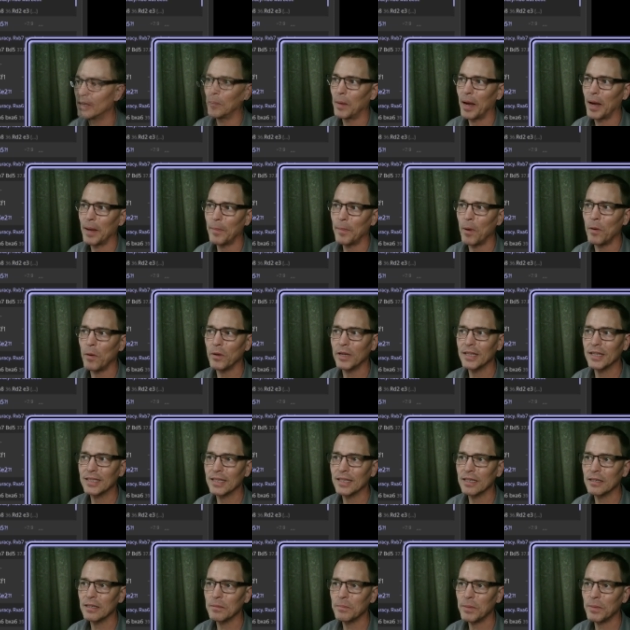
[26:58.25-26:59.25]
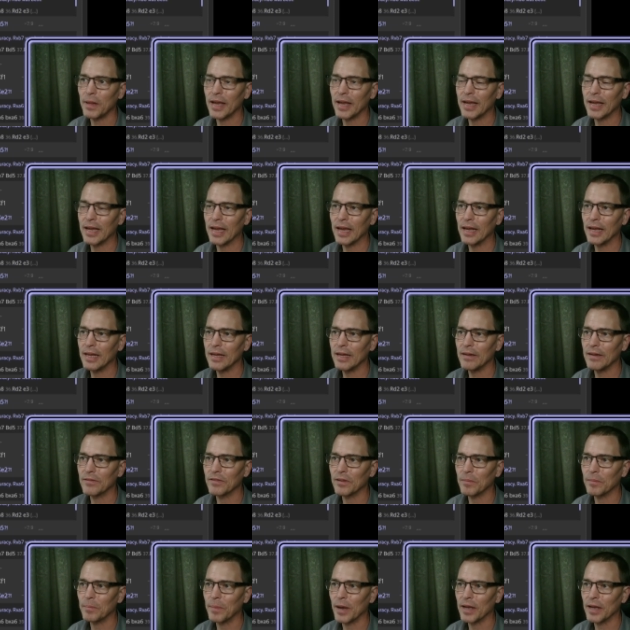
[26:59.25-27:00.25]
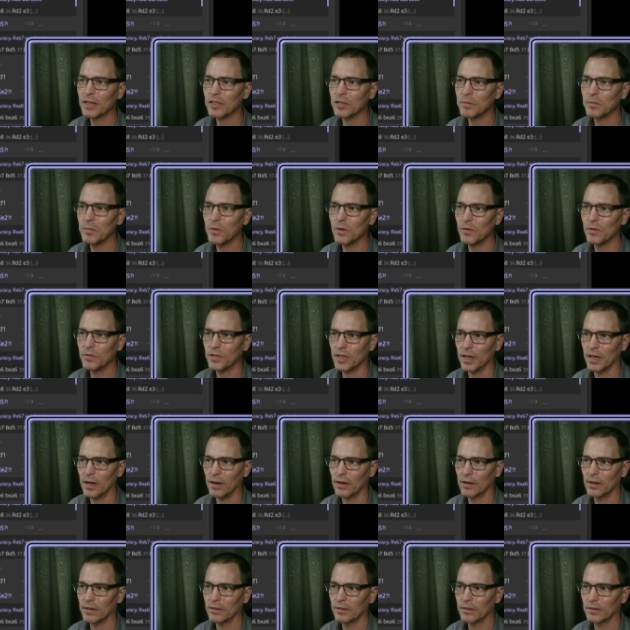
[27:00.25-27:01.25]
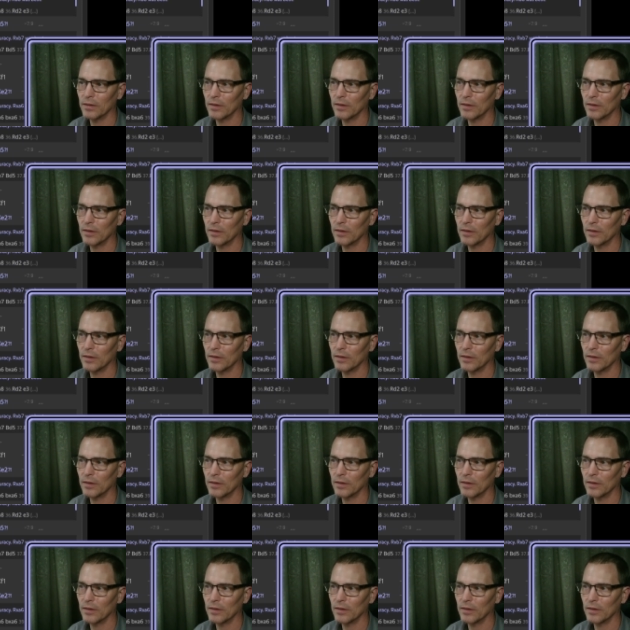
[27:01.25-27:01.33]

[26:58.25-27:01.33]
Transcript: My opponent didn't play any of the best moves here.